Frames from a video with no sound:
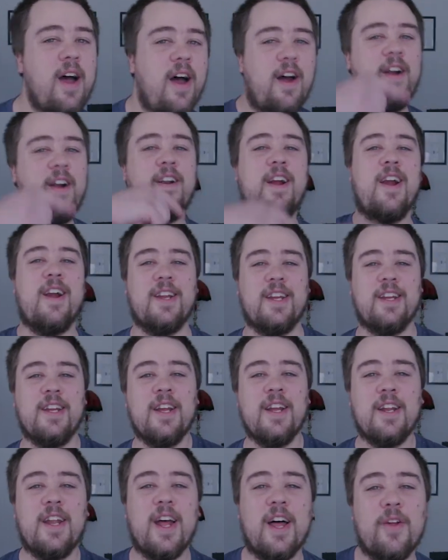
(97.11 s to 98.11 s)
Alrighty,
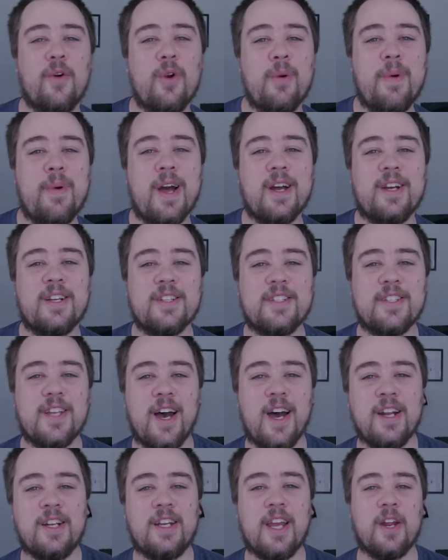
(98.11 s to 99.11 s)
now that we're back
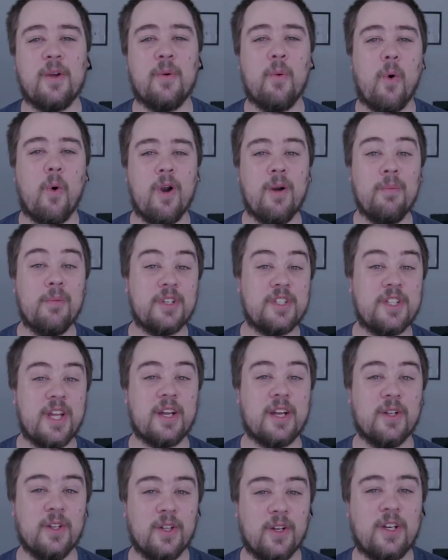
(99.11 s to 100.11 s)
inside getting warm, let's
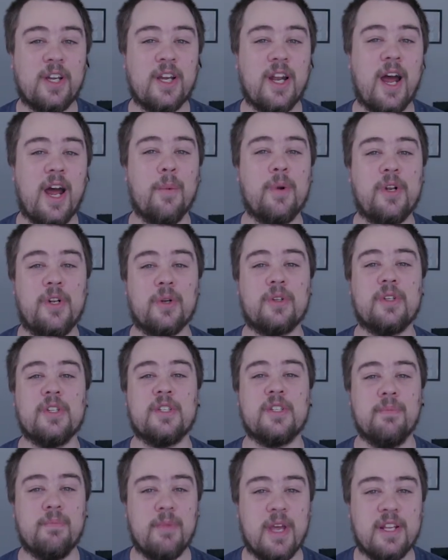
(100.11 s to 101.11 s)
take a look at how we took
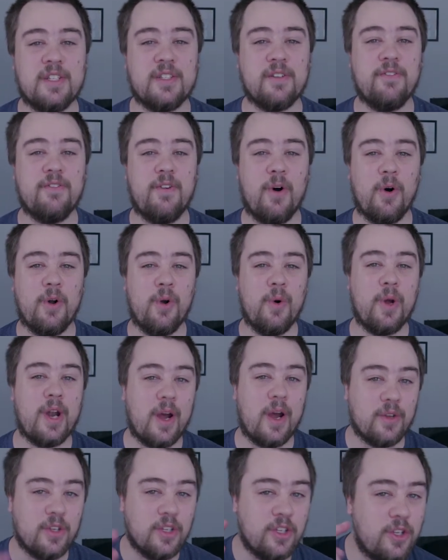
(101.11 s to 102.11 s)
this amazing photo and
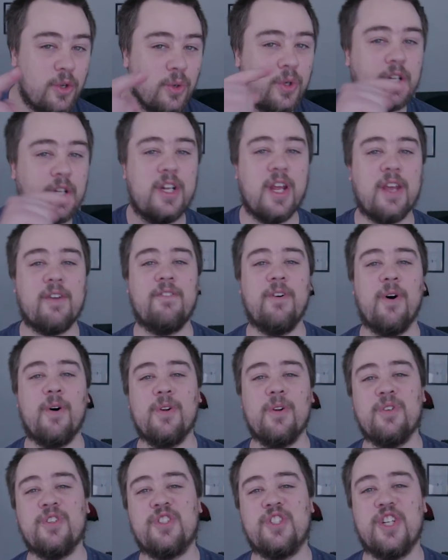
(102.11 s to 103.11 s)
how you can take
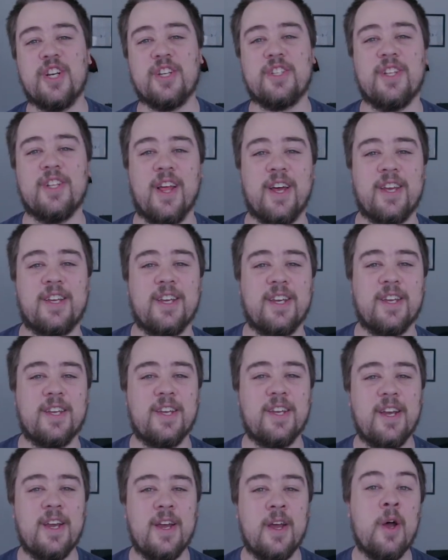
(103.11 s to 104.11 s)
photos just like
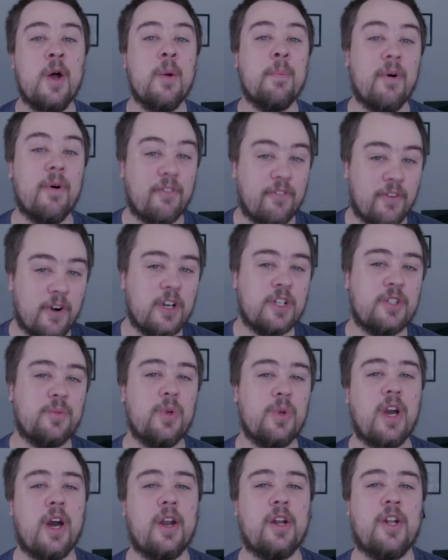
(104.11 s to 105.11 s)
it. But first,
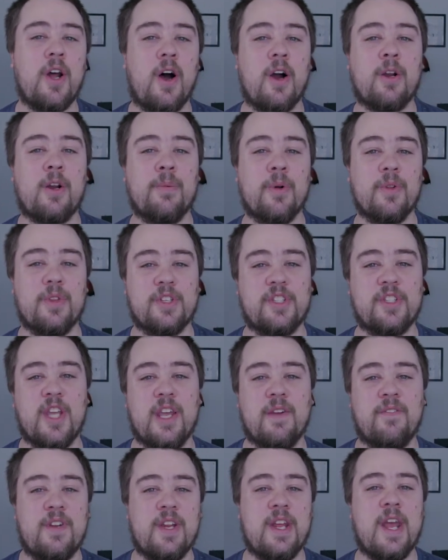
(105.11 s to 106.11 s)
we got to talk about the
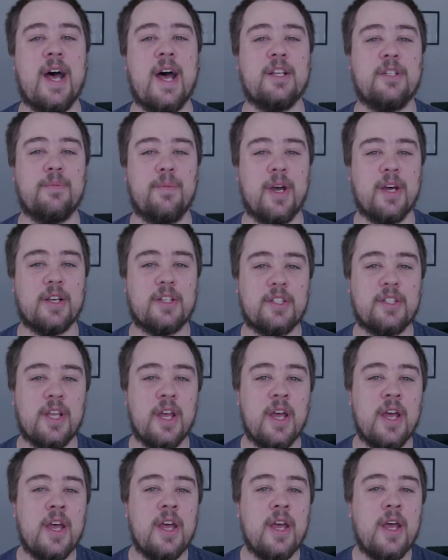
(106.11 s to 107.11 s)
safety aspects.
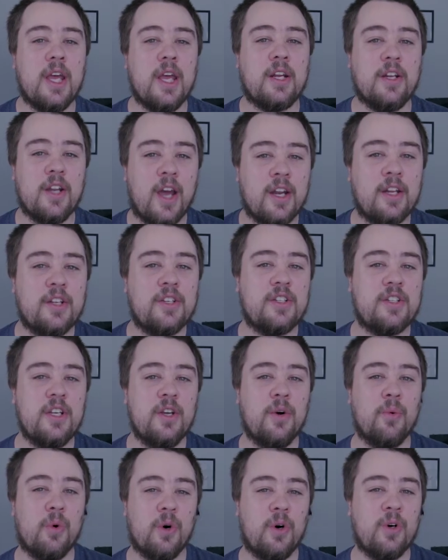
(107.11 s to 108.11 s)
Igniting
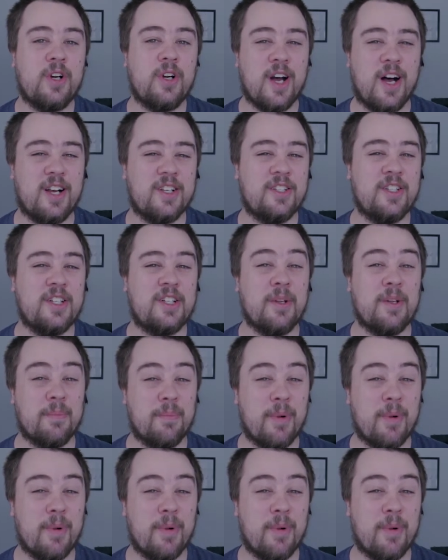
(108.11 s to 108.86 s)
steel wool causes it to